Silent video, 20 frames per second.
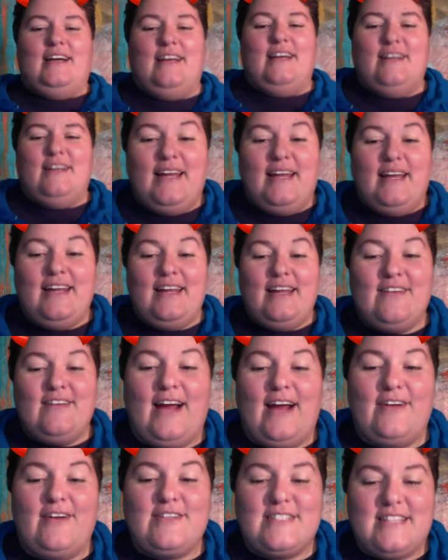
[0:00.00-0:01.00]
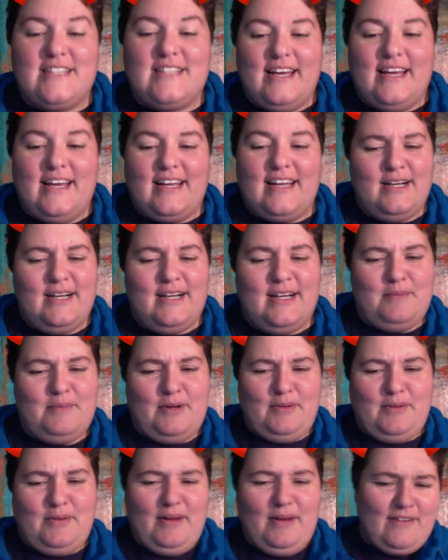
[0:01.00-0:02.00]
and even Iris is like,
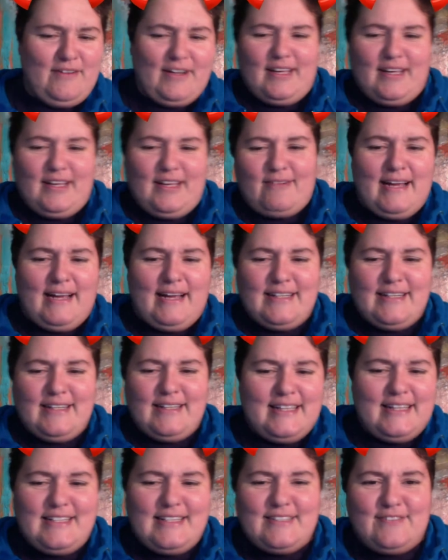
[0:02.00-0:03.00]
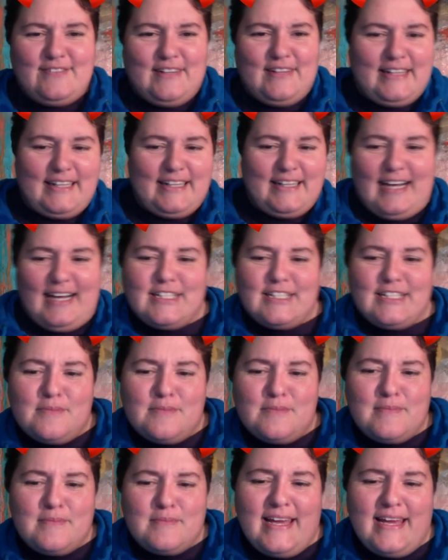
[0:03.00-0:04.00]
are we ever going to get around to getting these fucking
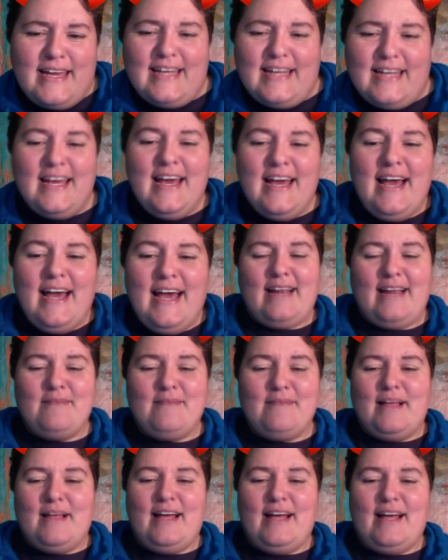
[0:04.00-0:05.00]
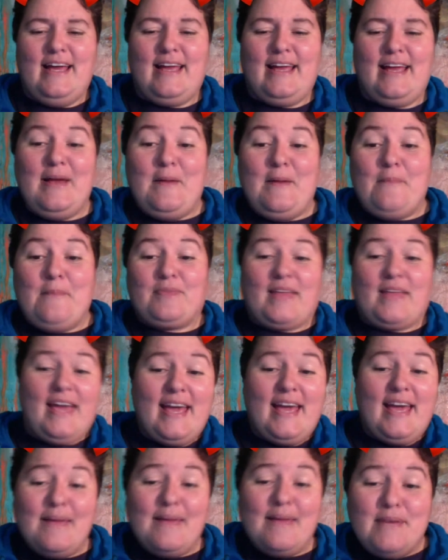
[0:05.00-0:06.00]
costumes made? And I'm like,
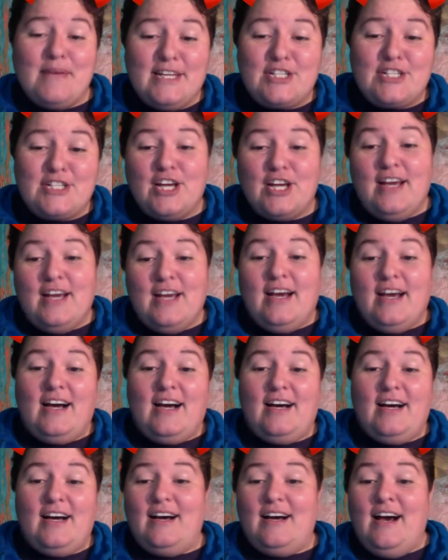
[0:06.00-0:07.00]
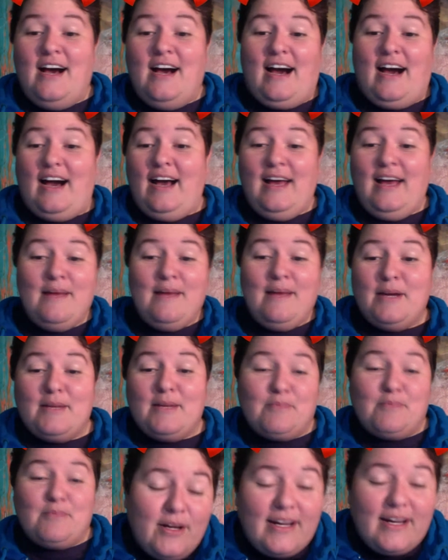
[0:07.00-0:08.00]
hey, bitch, I'm
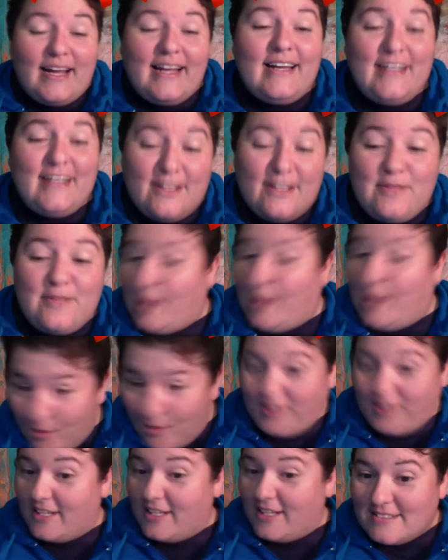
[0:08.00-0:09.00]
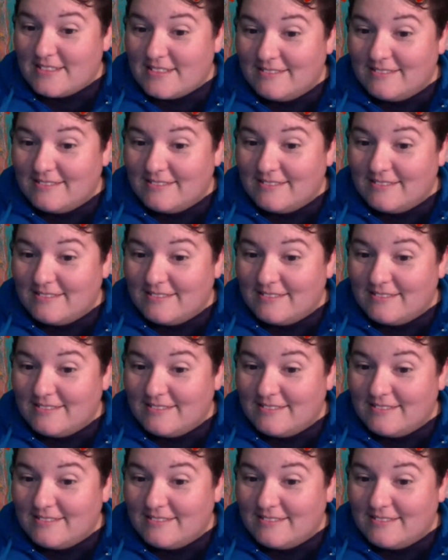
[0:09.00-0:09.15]
unemployed. I got other priorities.